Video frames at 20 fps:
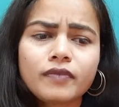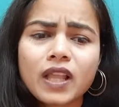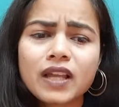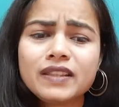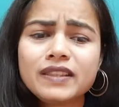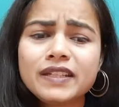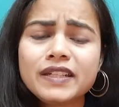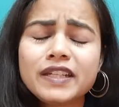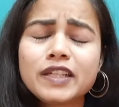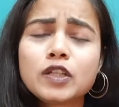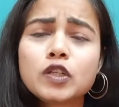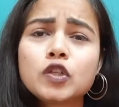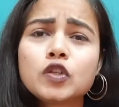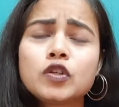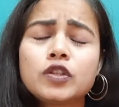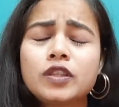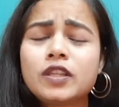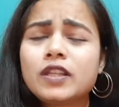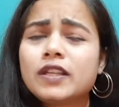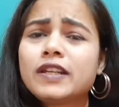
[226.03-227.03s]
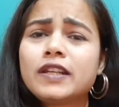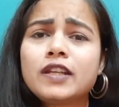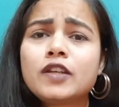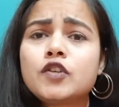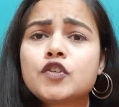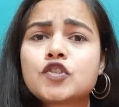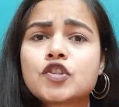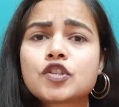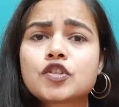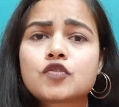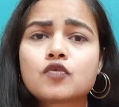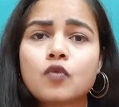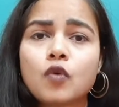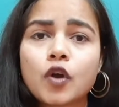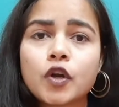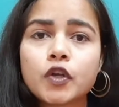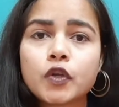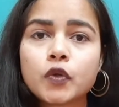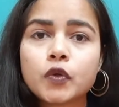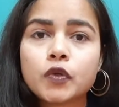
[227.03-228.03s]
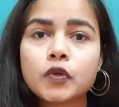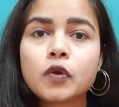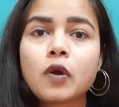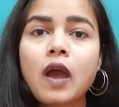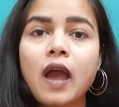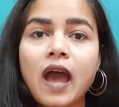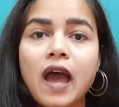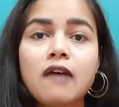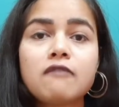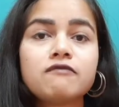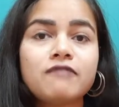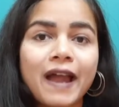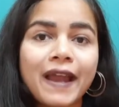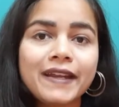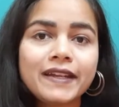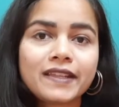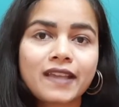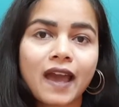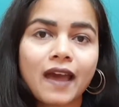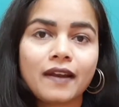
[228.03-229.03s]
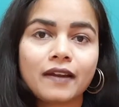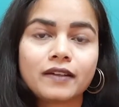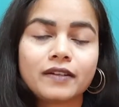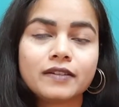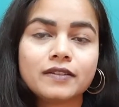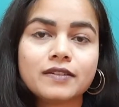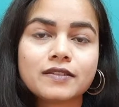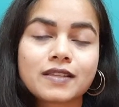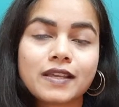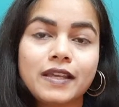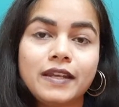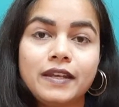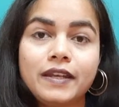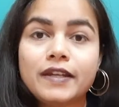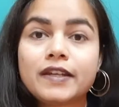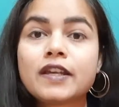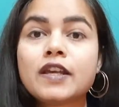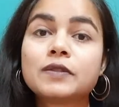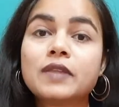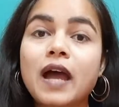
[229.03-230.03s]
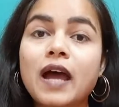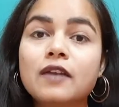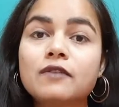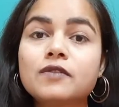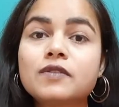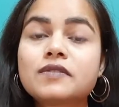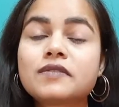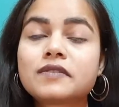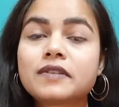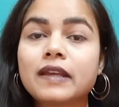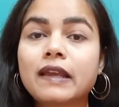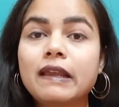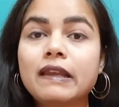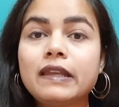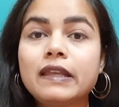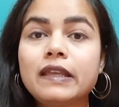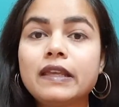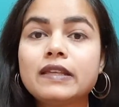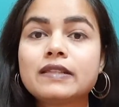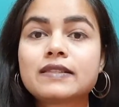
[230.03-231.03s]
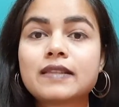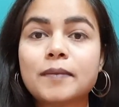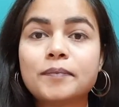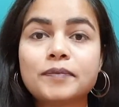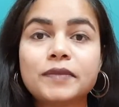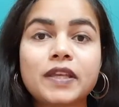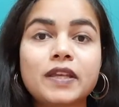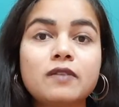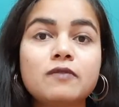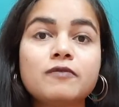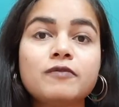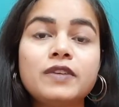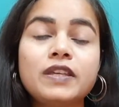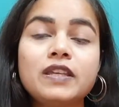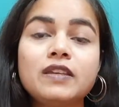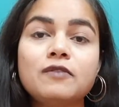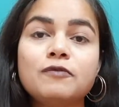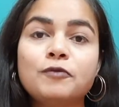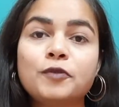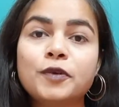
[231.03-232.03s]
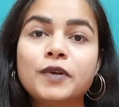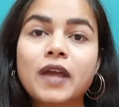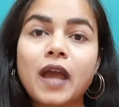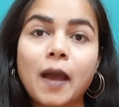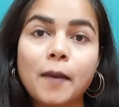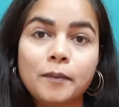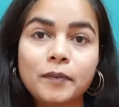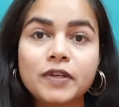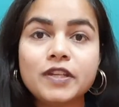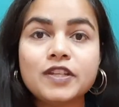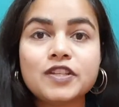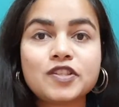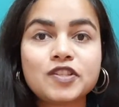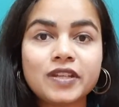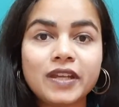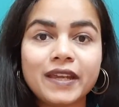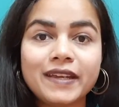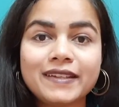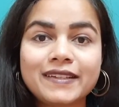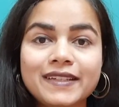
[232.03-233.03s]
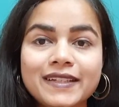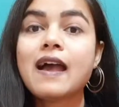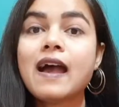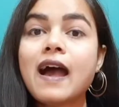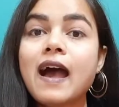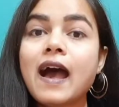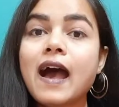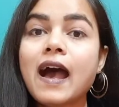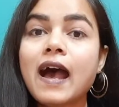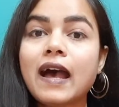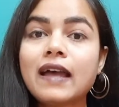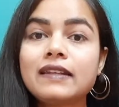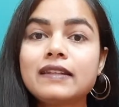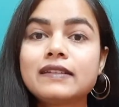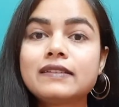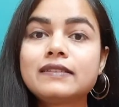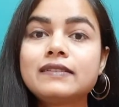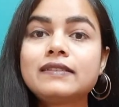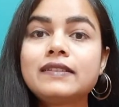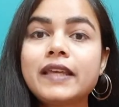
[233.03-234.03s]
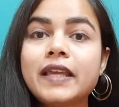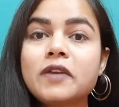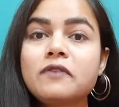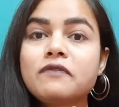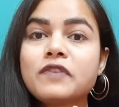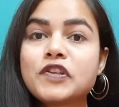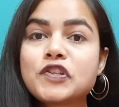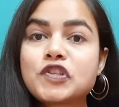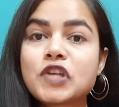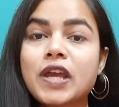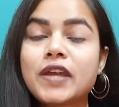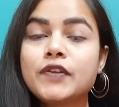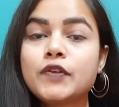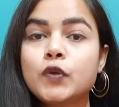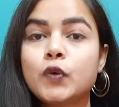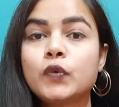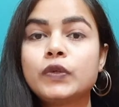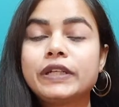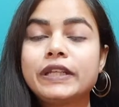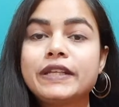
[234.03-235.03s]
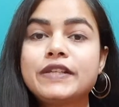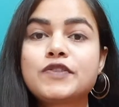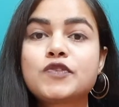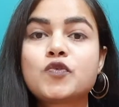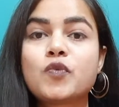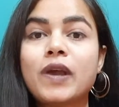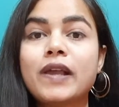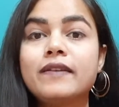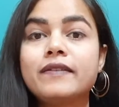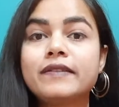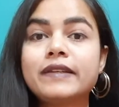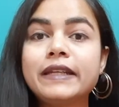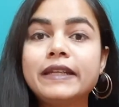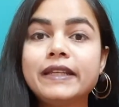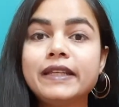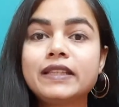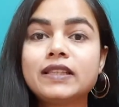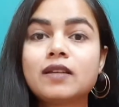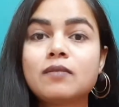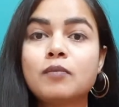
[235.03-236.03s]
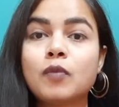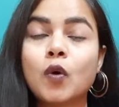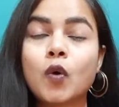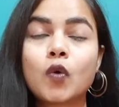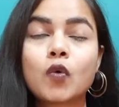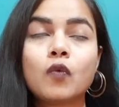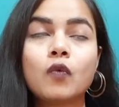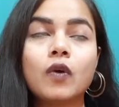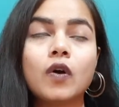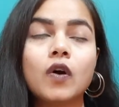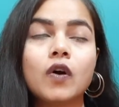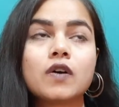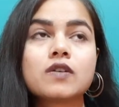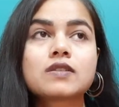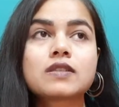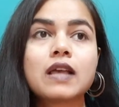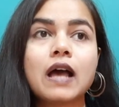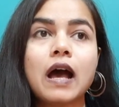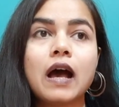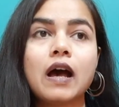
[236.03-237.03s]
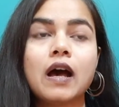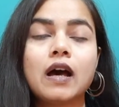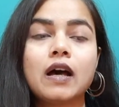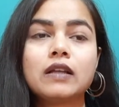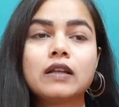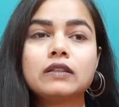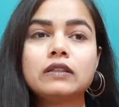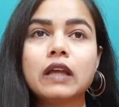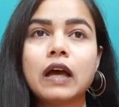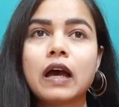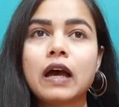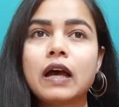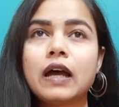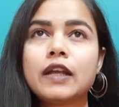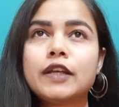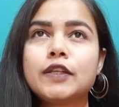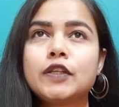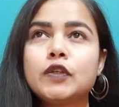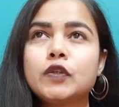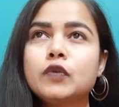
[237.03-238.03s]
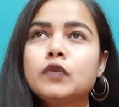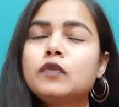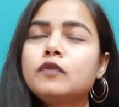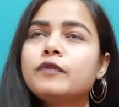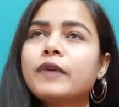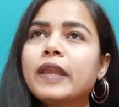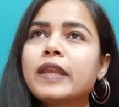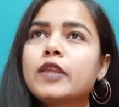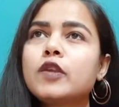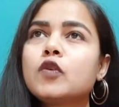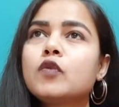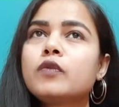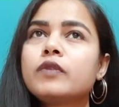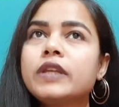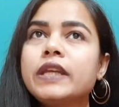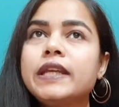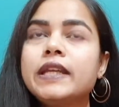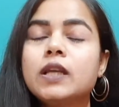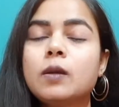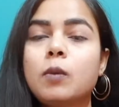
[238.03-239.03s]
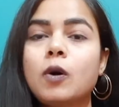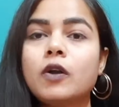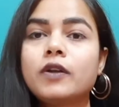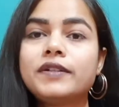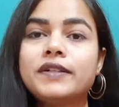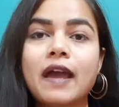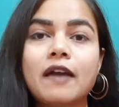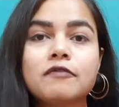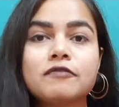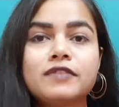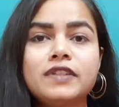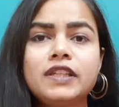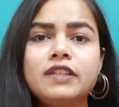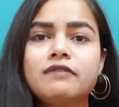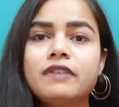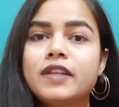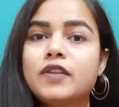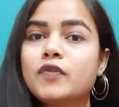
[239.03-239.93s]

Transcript: they didn't just want to, have white characters in it. So that was really something we would appreciate. Another thing which I noticed while reading the book was that, when you read about Daphne, when